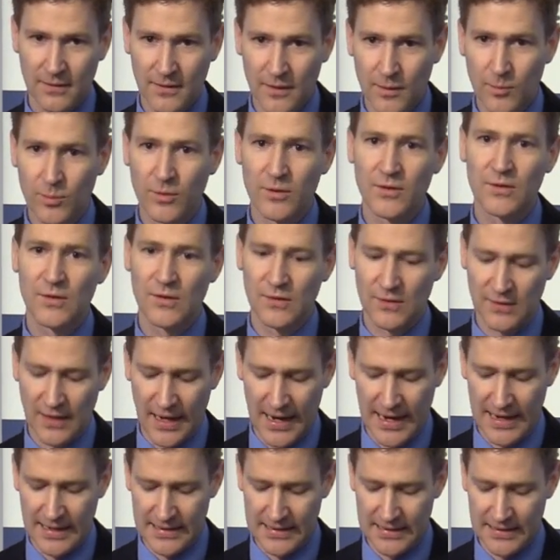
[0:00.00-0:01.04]
Liberal
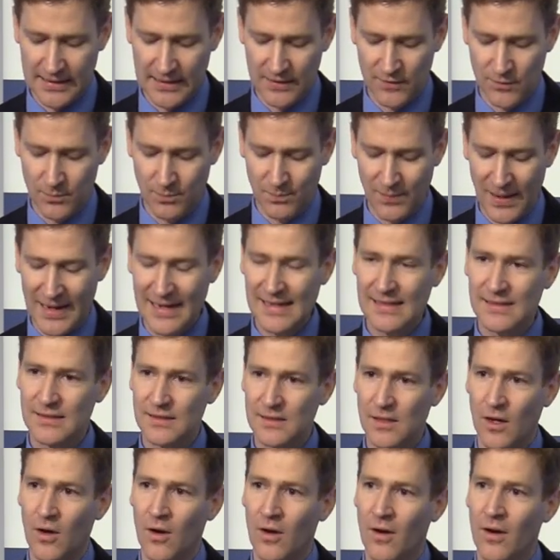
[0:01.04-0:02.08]
society is
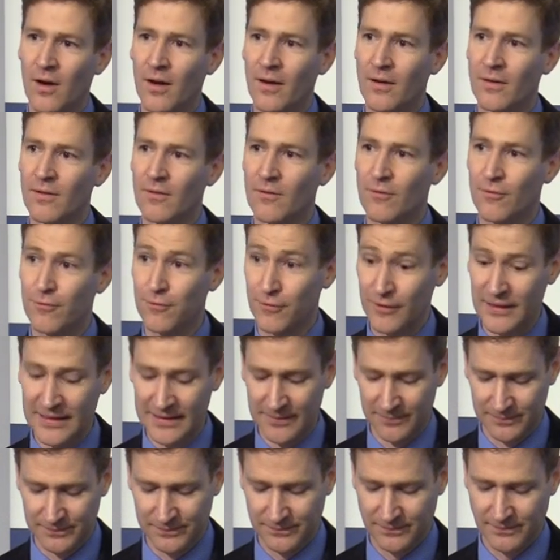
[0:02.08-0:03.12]
based on freedom,